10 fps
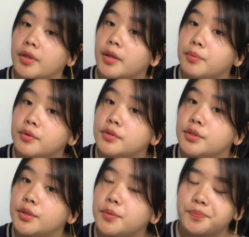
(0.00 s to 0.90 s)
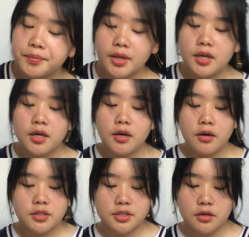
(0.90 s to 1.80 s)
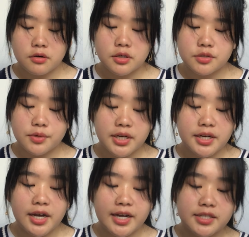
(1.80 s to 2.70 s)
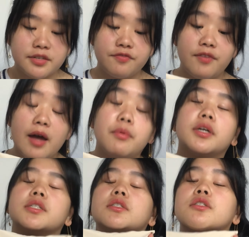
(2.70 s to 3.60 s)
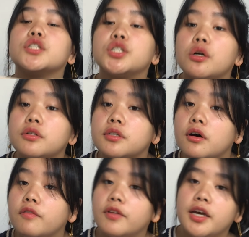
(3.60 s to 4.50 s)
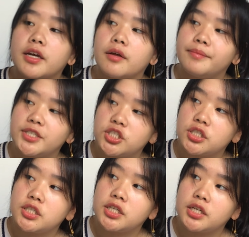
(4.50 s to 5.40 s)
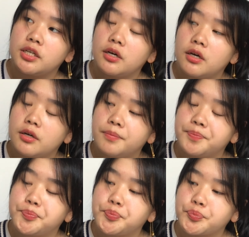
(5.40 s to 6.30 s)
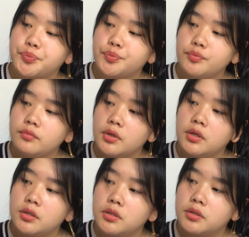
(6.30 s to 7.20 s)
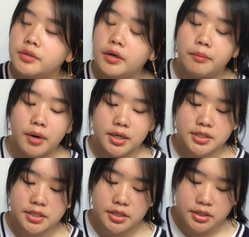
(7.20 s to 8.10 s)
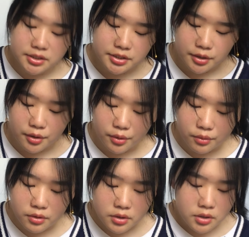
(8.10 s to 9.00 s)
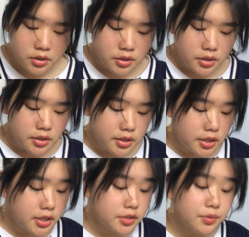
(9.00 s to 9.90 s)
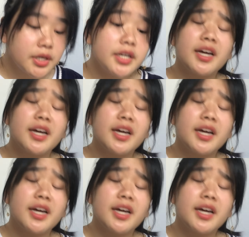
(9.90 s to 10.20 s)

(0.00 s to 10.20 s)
nipples, you know. So it's really nice. The fabric is so soft, like I mentioned in the unboxing. So it's really